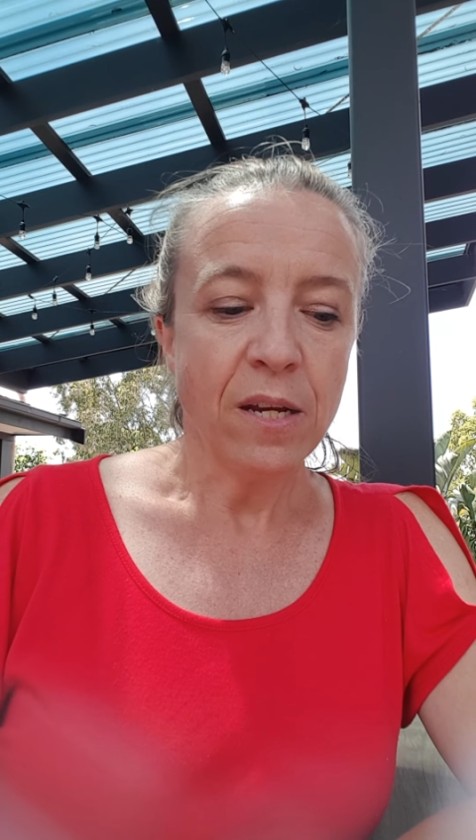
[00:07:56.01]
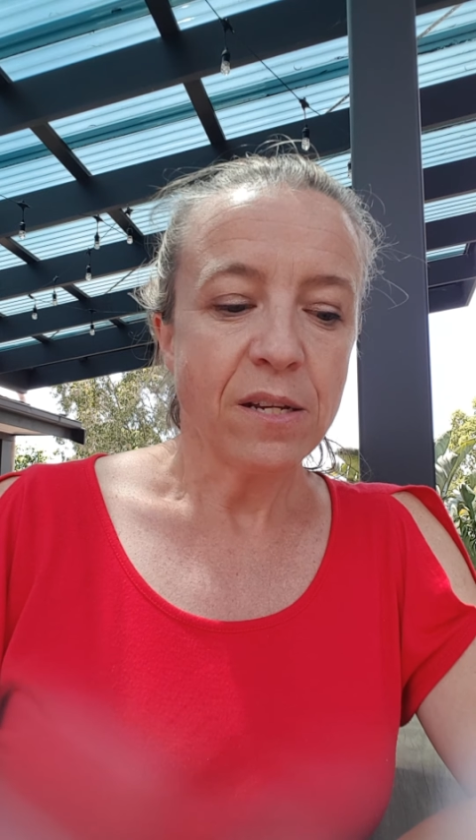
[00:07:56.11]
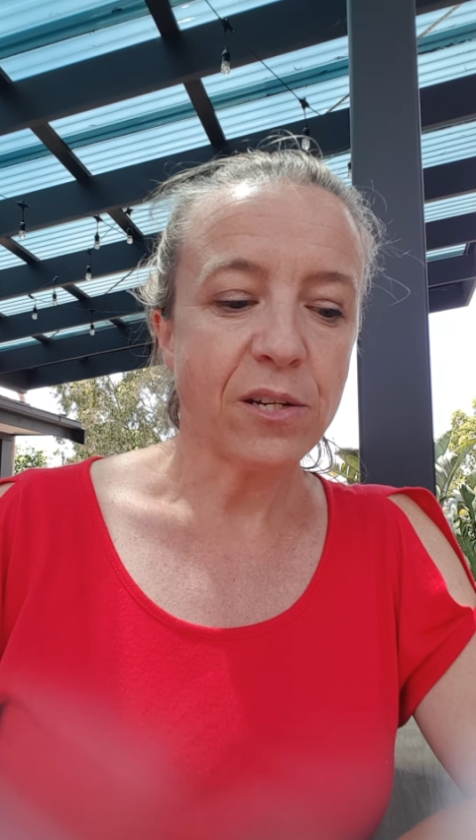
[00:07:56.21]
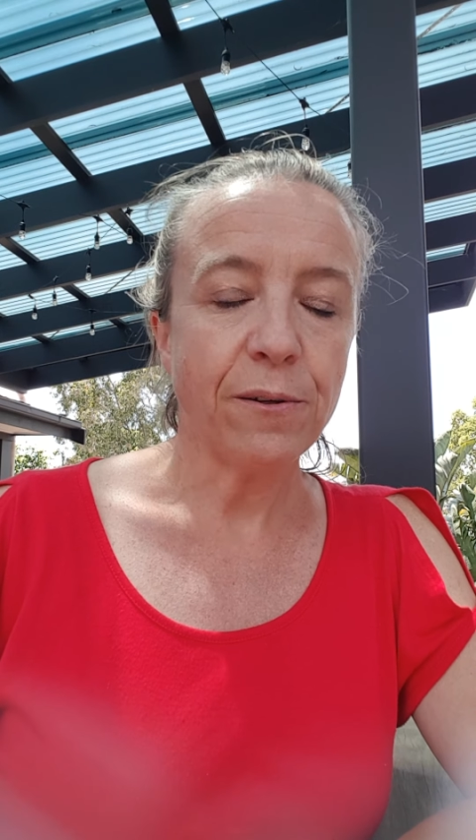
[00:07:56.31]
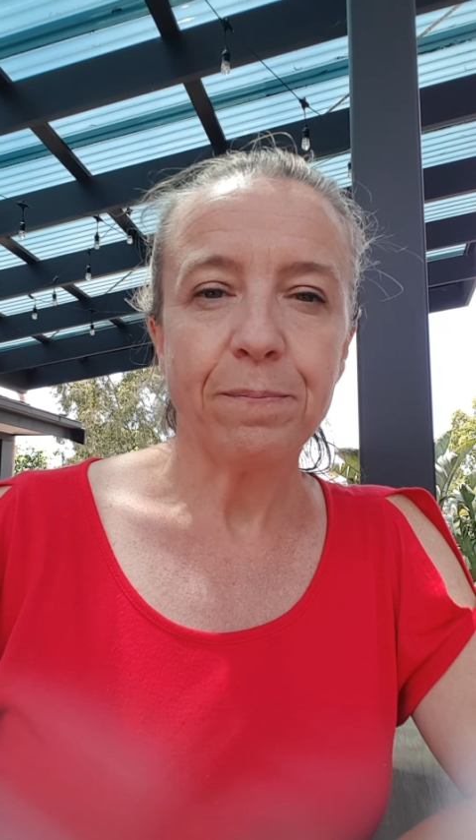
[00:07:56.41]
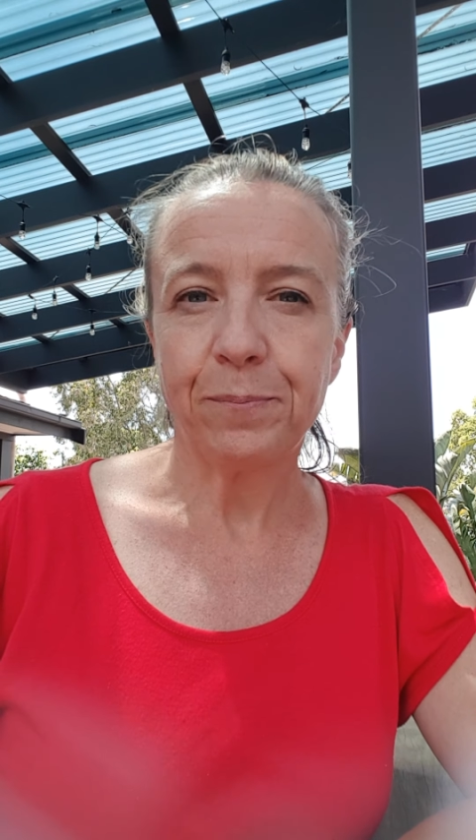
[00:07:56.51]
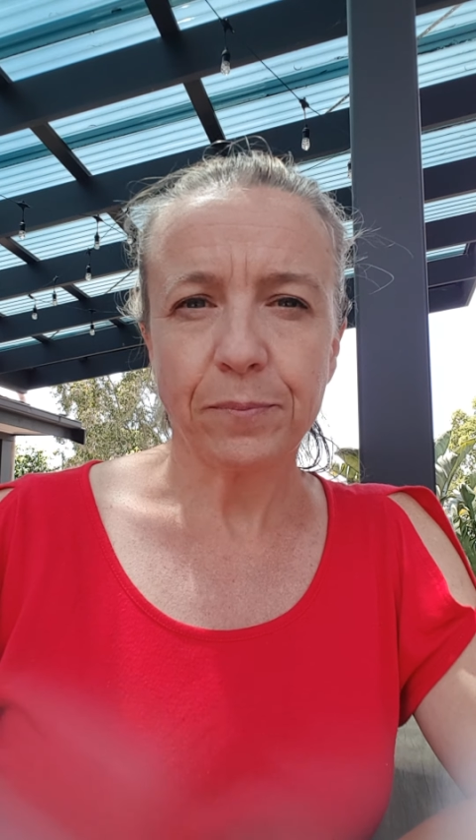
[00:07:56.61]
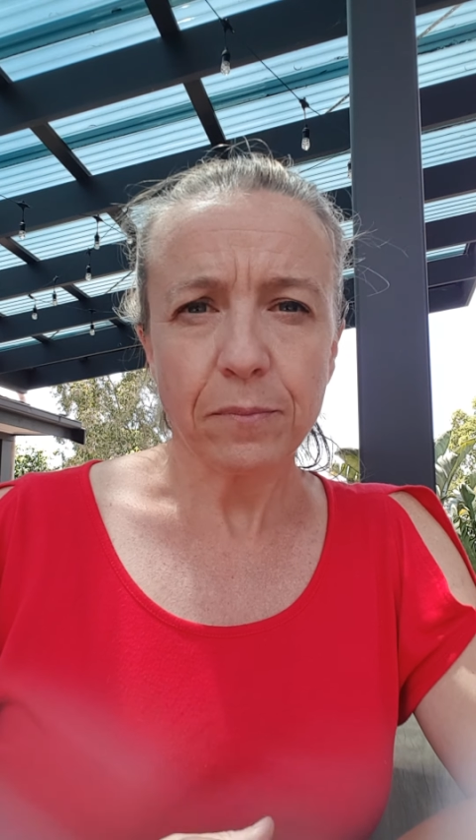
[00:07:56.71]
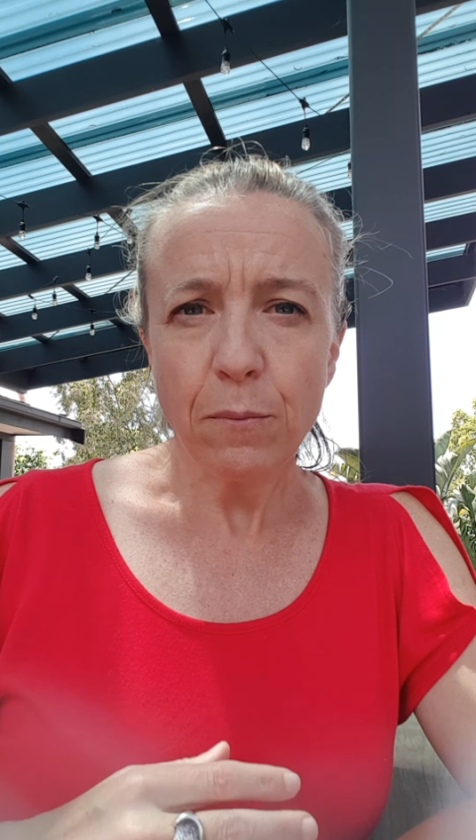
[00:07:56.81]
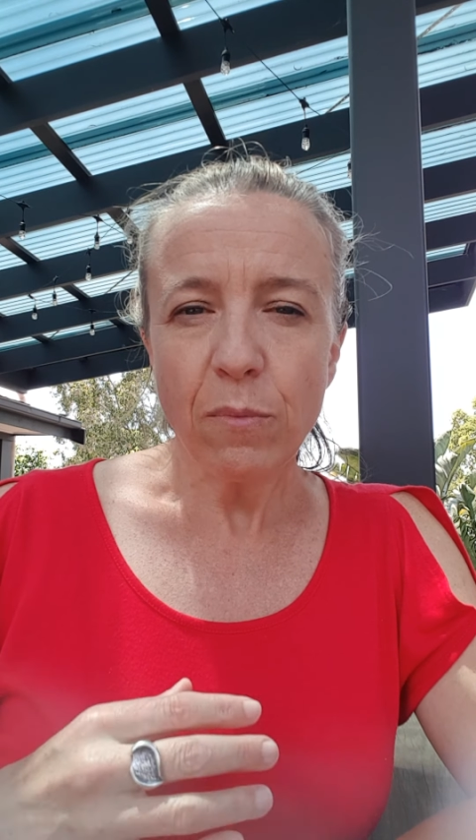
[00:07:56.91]
So
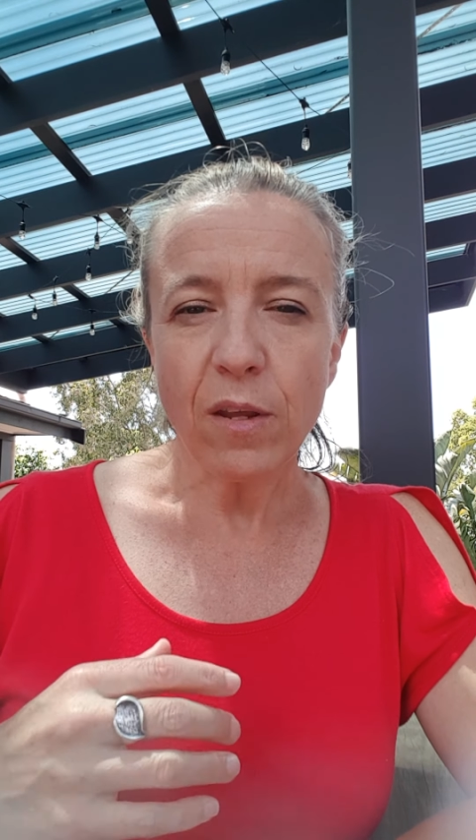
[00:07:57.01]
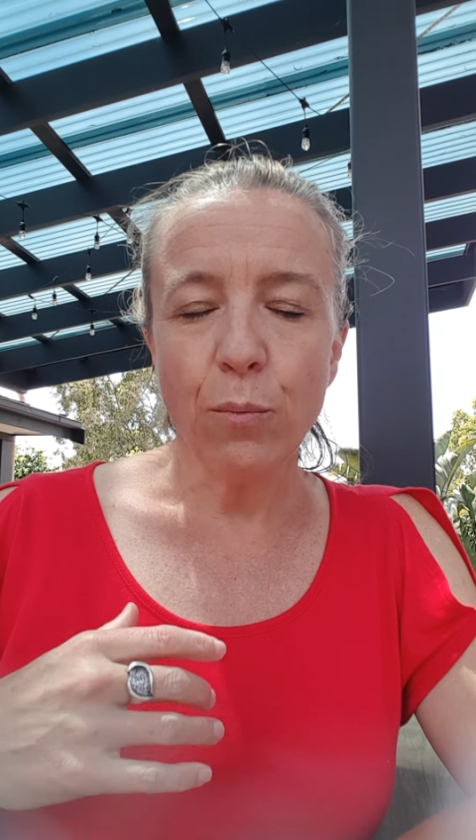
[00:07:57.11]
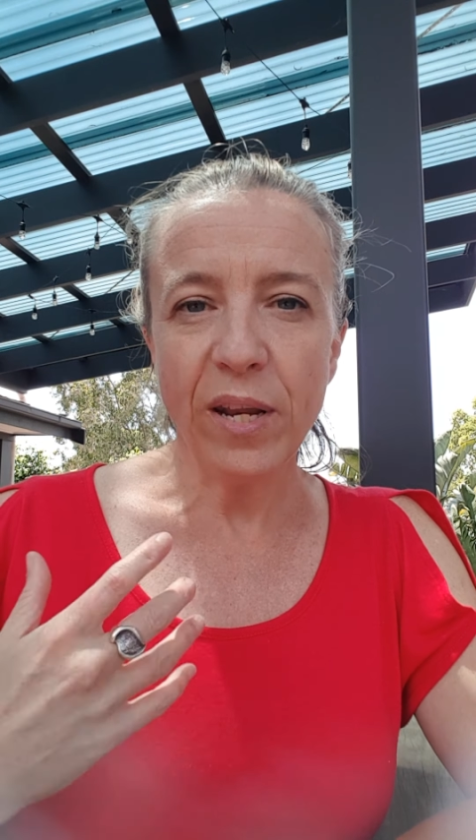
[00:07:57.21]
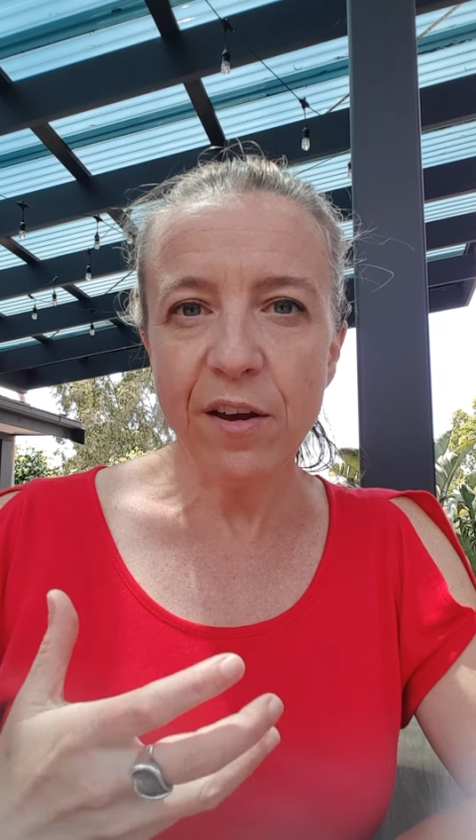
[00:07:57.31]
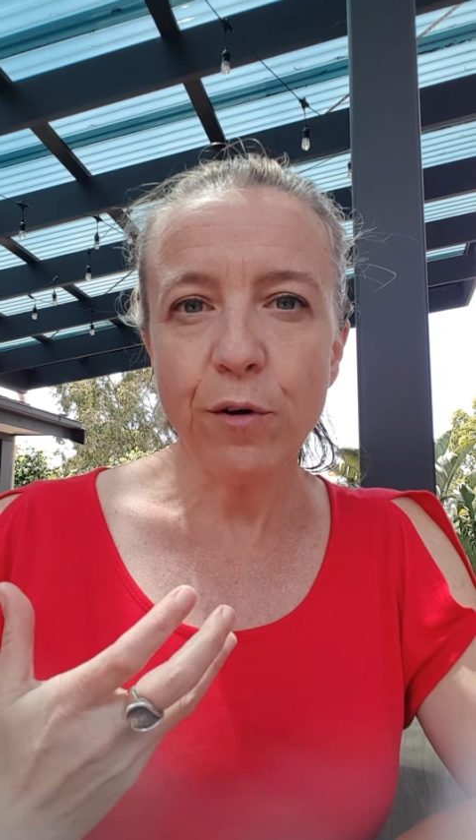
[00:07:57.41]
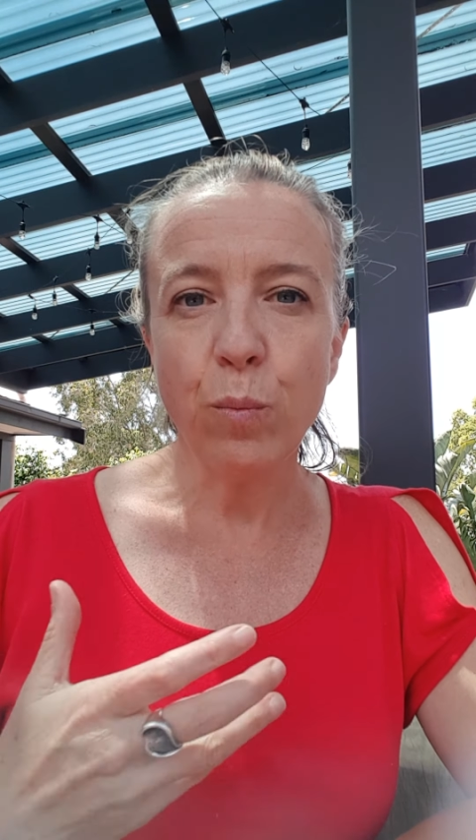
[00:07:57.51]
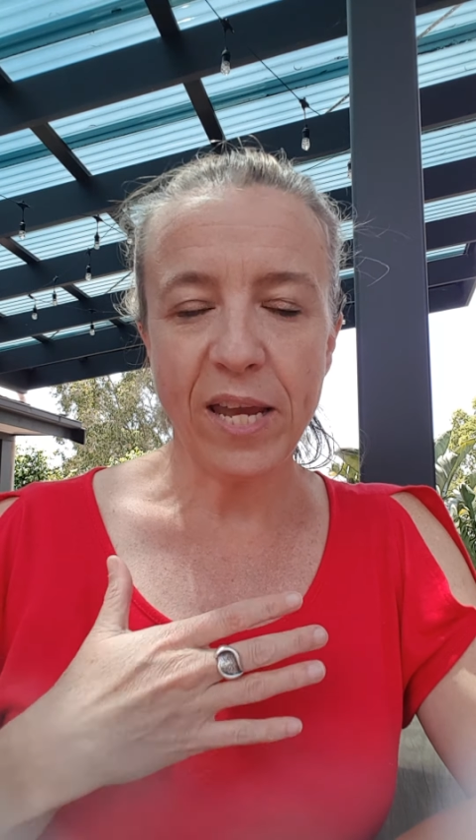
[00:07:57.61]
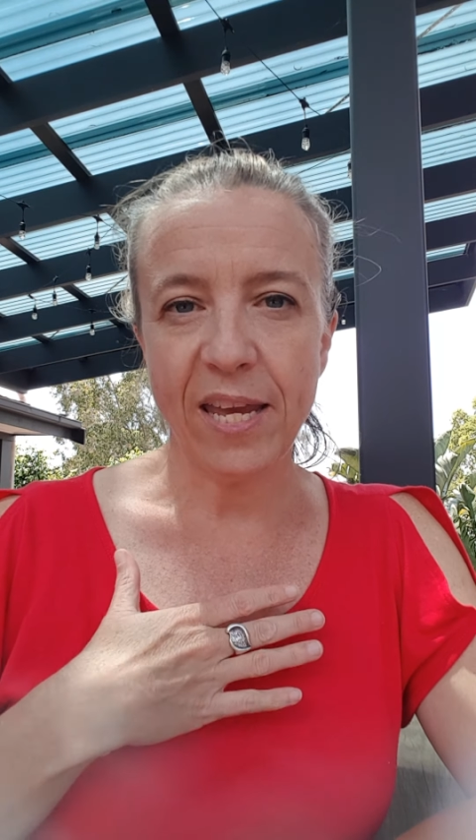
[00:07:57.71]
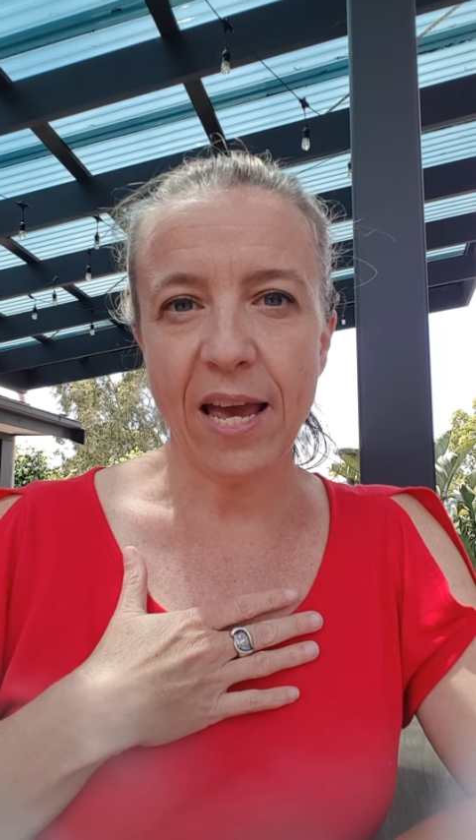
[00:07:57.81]
whenever we